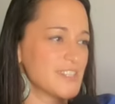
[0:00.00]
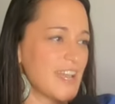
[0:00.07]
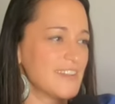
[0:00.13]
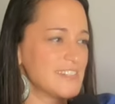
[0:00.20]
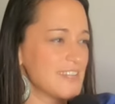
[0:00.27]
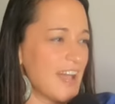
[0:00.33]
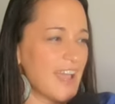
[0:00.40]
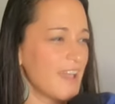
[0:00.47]
I,
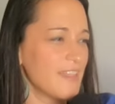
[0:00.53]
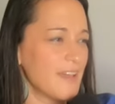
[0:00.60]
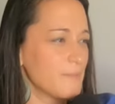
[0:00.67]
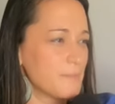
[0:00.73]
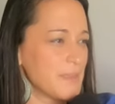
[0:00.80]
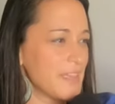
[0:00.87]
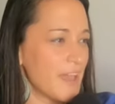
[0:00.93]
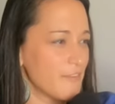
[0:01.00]
I
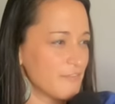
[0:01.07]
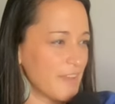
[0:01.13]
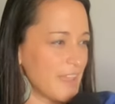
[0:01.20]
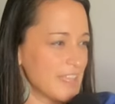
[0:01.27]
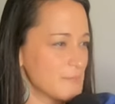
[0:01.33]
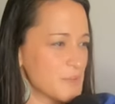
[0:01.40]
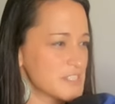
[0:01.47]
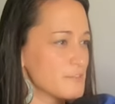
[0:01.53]
BFA.
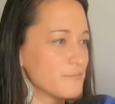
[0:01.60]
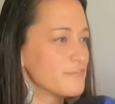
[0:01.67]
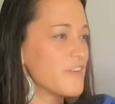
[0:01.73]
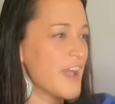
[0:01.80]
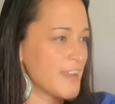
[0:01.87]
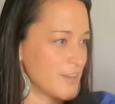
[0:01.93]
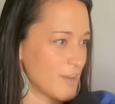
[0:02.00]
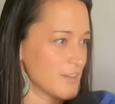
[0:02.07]
It wasn't
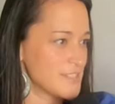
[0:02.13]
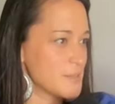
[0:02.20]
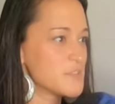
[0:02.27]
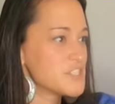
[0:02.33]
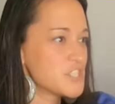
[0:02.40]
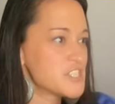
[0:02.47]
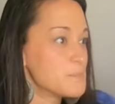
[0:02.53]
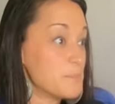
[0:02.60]
fine arts. It was just